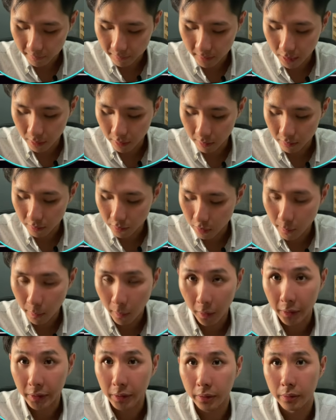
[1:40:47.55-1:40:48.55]

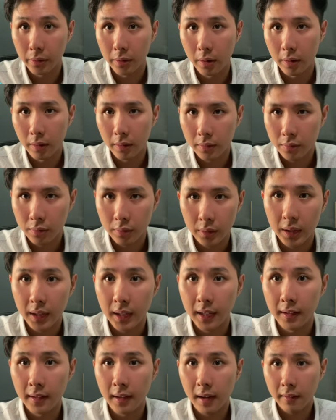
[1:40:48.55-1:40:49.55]
3.2 or 3
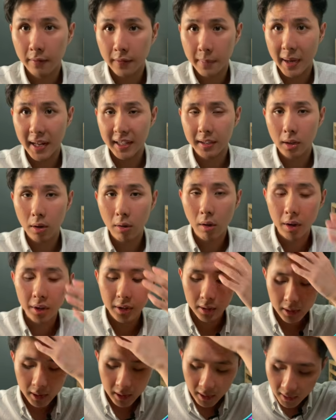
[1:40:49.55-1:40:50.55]
in alphabetical
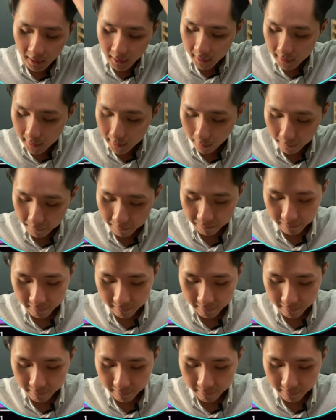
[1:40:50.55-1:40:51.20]
order. So